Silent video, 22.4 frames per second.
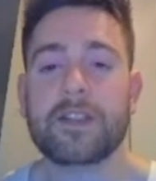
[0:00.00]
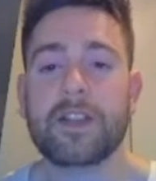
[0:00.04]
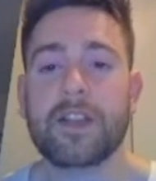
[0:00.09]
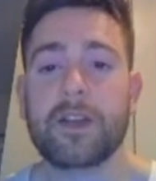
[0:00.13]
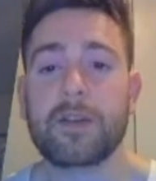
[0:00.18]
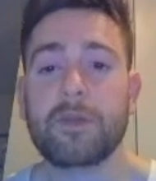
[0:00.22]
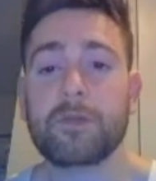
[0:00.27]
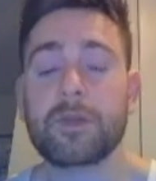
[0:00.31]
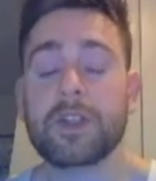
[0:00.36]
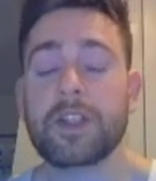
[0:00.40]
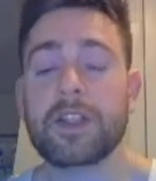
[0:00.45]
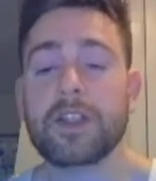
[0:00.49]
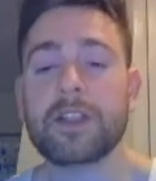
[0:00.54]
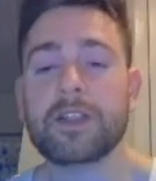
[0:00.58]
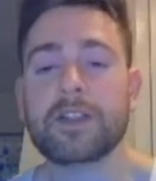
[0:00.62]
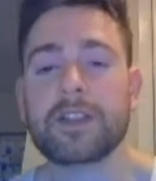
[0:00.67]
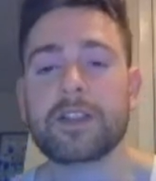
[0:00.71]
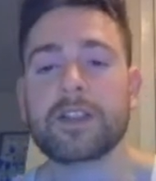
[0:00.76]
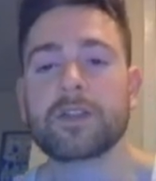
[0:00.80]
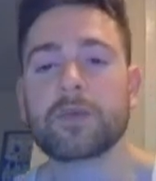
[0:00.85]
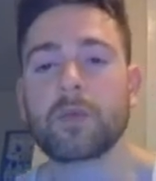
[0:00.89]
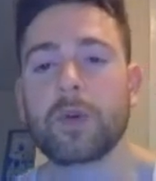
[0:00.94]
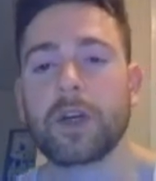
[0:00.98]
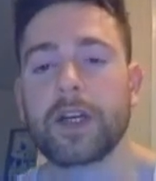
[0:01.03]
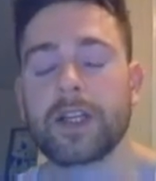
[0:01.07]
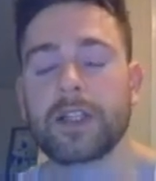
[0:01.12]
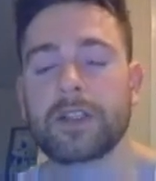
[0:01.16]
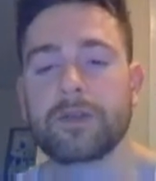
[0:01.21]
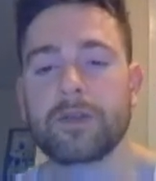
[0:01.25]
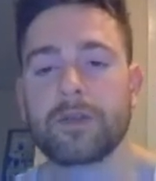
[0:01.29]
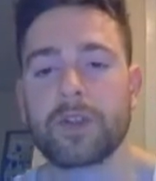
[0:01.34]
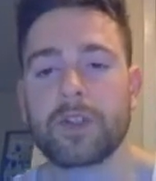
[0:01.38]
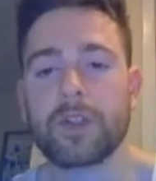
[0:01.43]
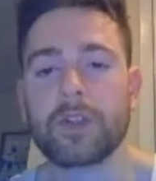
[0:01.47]
The easiest way is
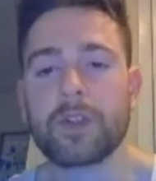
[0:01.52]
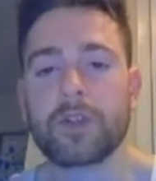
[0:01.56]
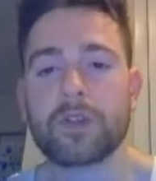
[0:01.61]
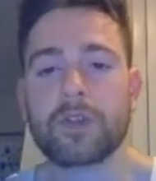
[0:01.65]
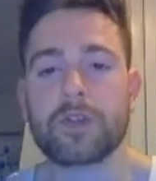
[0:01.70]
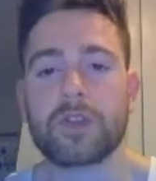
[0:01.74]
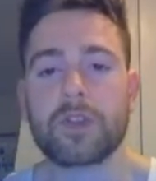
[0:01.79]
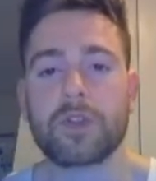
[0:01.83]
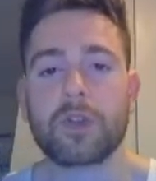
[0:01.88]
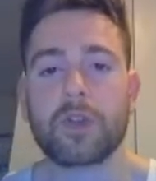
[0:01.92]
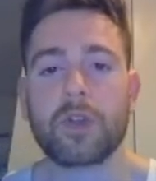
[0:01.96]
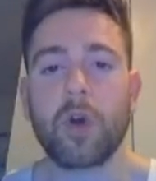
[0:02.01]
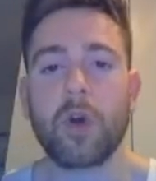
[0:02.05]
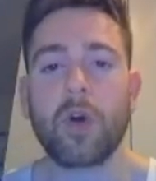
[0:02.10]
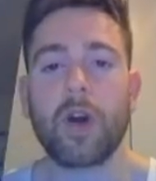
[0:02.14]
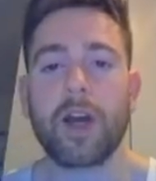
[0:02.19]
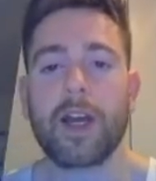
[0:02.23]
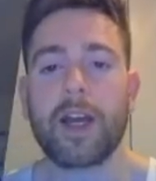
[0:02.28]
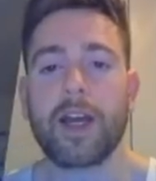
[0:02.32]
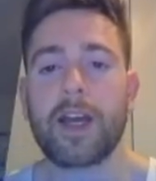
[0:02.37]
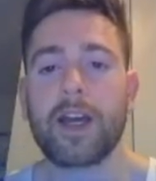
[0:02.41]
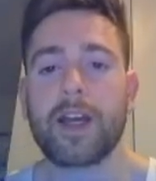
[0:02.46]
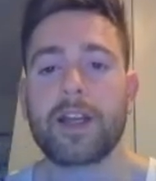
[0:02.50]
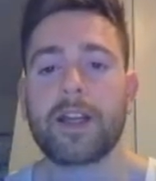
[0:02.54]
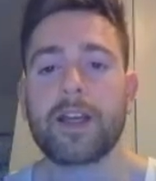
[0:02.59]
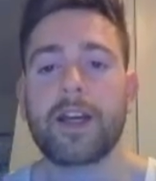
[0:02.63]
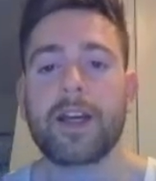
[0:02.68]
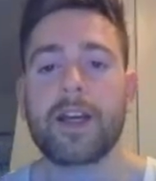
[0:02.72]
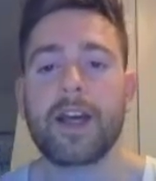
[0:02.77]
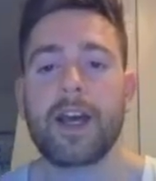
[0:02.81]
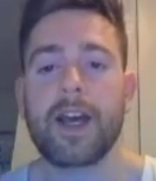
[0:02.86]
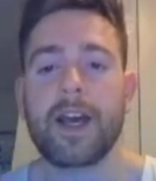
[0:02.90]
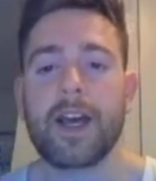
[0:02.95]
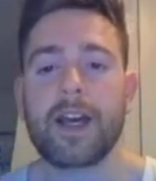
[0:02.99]
for you to go ahead
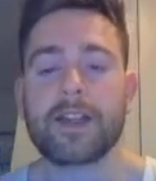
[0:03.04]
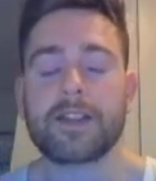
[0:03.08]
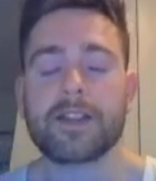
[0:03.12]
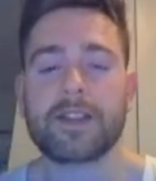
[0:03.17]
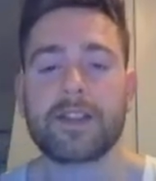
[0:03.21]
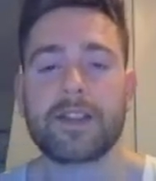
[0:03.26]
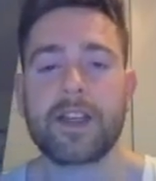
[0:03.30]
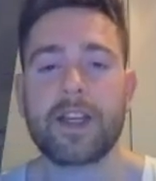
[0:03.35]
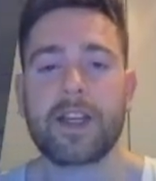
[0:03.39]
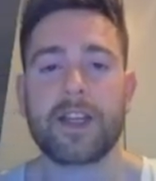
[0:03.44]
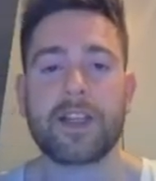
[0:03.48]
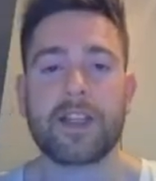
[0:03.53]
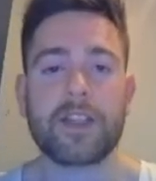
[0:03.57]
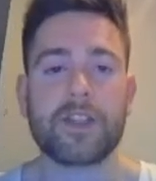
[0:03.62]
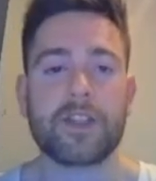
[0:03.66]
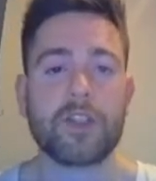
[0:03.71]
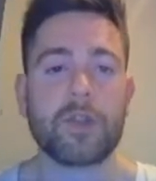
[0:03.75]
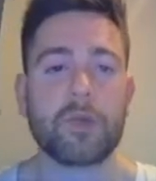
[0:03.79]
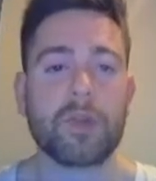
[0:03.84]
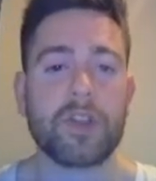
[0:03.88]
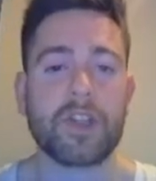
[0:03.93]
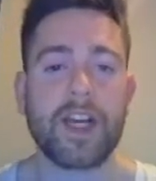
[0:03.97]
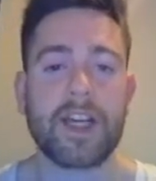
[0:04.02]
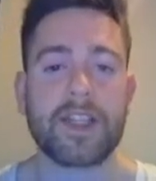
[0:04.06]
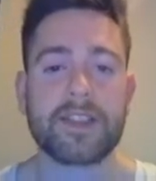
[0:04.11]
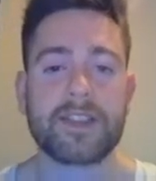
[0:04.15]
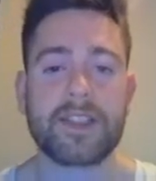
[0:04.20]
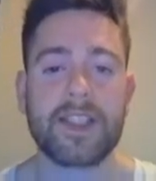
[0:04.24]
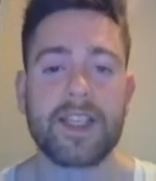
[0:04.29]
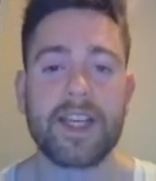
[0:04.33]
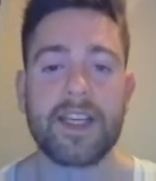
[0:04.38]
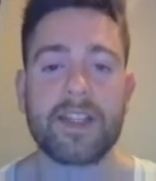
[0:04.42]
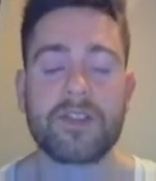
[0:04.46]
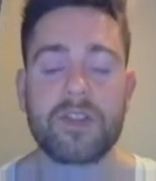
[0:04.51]
and say that you would like to
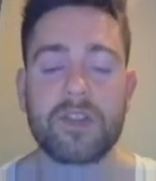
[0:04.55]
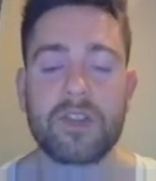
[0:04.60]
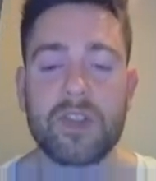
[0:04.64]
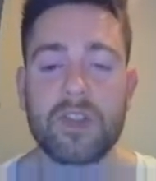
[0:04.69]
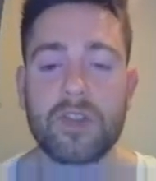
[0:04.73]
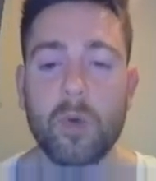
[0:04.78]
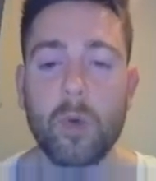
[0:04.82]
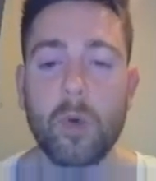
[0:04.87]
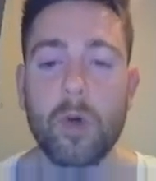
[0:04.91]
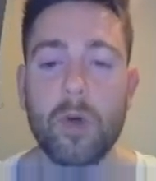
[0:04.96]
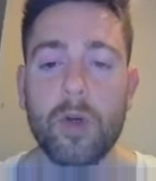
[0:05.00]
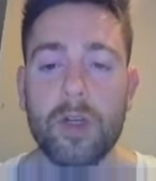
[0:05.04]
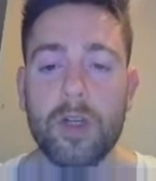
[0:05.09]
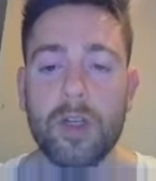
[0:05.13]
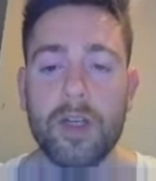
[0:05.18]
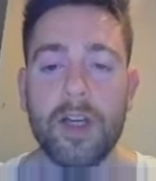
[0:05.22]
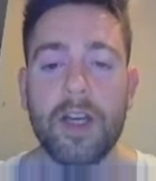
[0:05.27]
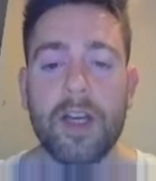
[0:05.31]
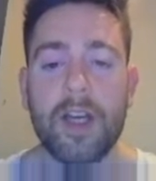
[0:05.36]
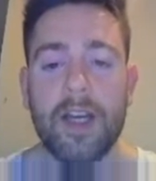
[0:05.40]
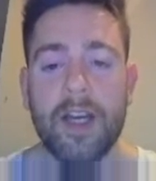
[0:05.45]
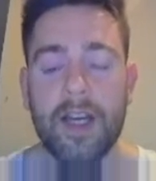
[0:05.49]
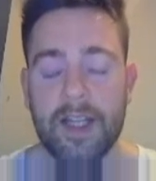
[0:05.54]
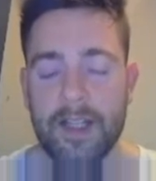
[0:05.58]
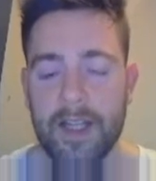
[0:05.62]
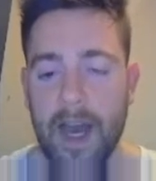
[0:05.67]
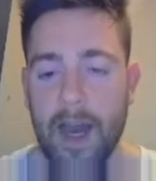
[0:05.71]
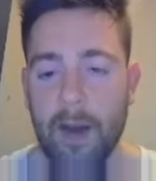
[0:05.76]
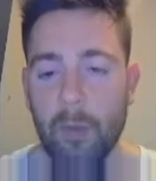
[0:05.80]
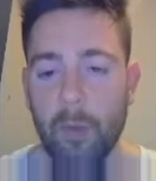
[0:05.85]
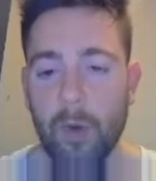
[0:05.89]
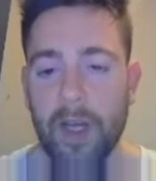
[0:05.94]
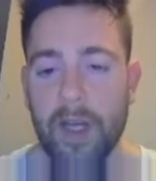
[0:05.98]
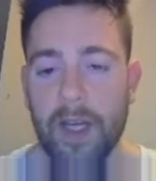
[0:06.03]
cancel this order, and
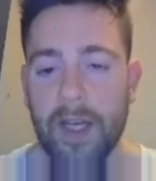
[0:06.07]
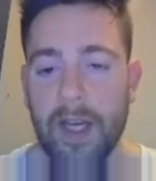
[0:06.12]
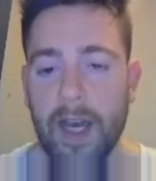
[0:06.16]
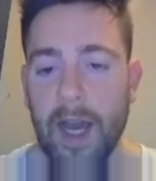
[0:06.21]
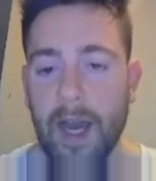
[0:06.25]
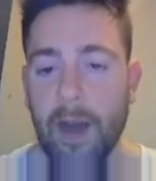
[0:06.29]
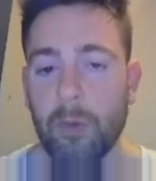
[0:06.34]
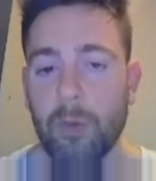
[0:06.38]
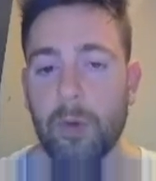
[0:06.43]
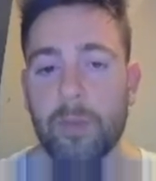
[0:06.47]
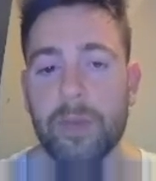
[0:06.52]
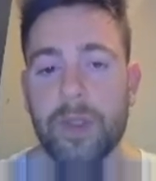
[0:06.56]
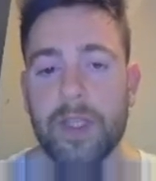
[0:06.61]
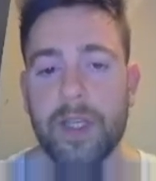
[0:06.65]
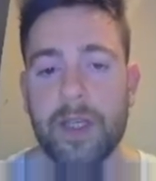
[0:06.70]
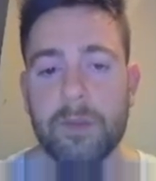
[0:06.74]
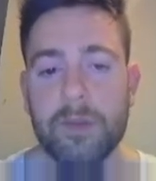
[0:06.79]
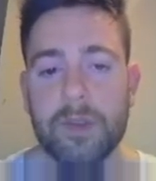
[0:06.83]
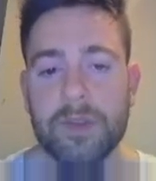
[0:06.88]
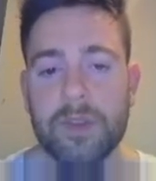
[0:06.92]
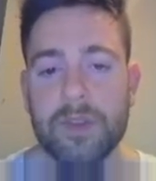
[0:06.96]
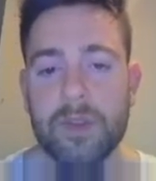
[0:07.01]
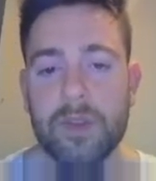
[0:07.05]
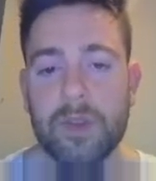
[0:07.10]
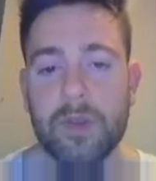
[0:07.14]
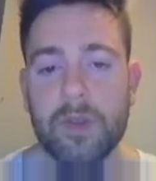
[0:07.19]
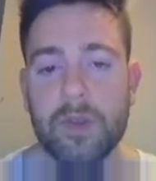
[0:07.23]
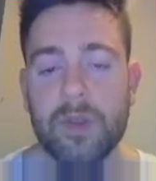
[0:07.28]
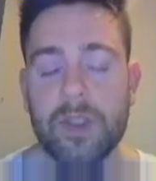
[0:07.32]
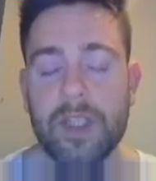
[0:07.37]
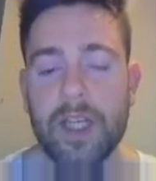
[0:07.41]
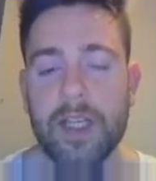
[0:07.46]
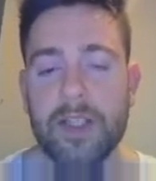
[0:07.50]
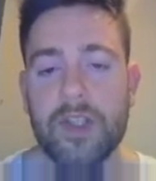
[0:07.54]
that way I will be able to
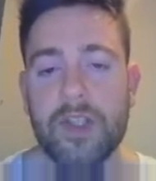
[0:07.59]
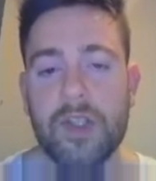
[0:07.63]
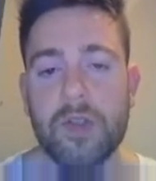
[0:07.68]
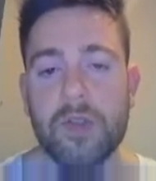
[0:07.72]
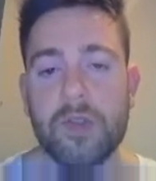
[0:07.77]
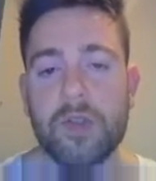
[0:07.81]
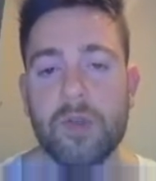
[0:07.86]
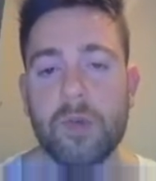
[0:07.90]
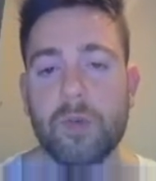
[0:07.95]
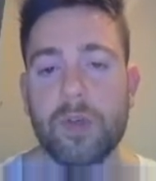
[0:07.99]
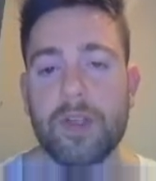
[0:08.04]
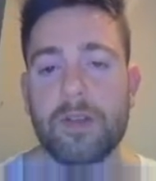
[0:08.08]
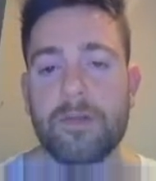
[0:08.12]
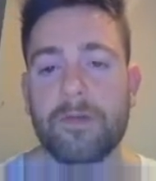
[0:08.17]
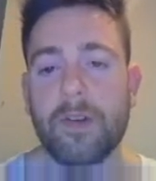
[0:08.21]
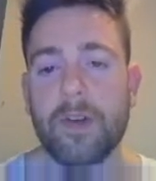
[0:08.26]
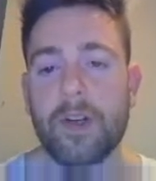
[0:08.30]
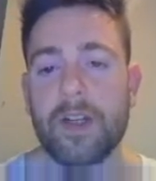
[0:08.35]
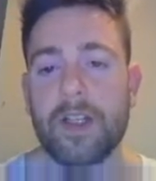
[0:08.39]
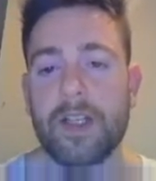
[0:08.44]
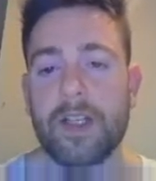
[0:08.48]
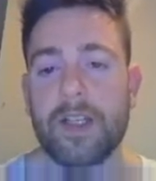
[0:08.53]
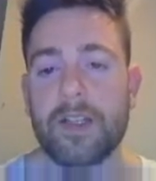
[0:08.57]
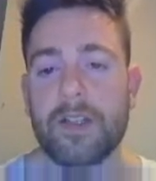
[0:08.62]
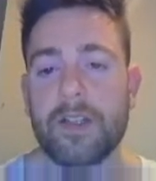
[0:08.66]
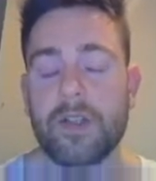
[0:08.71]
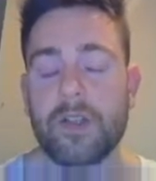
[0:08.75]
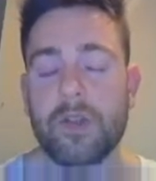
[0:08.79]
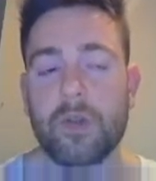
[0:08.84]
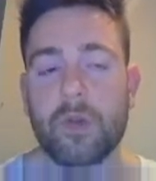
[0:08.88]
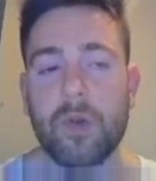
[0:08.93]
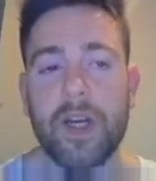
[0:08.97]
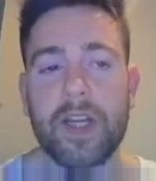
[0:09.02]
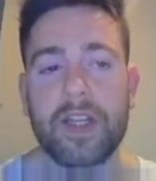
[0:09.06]
get you the refund in the
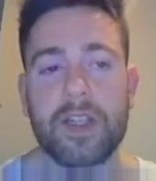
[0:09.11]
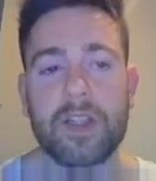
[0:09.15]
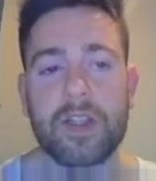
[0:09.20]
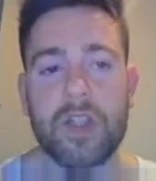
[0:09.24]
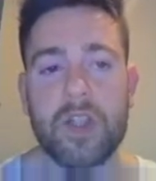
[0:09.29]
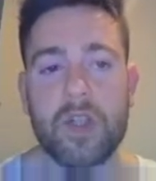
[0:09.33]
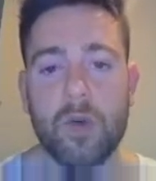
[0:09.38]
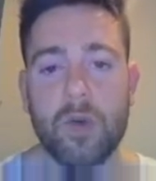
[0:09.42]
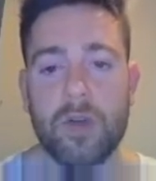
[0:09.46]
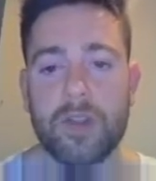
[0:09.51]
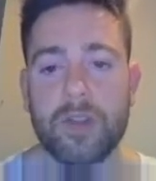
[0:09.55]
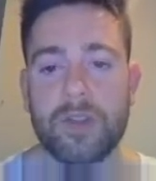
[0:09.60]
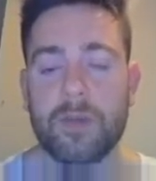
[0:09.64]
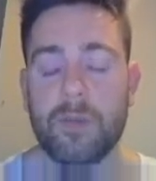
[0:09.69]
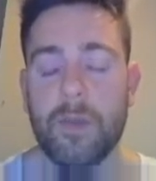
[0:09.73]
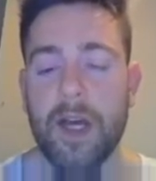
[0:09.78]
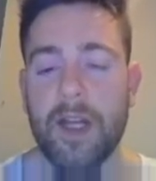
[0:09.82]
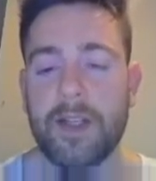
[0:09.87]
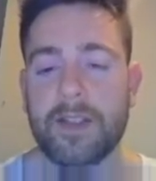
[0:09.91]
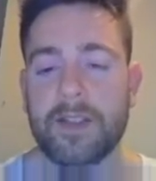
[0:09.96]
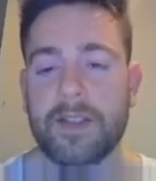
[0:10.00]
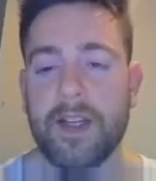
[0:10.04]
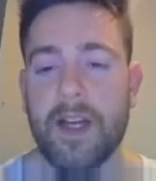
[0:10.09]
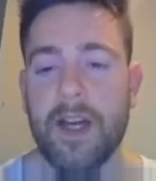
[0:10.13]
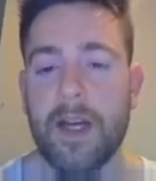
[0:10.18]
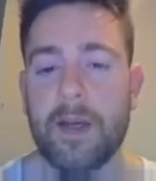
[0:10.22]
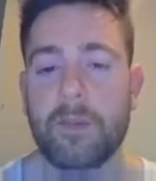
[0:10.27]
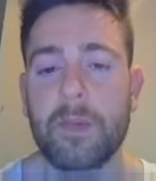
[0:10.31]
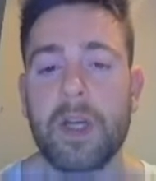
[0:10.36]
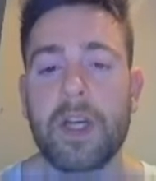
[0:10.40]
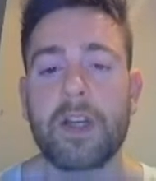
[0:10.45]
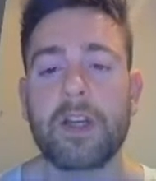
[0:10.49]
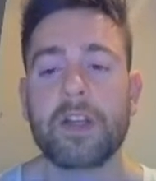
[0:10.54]
quickest, shortest amount of time.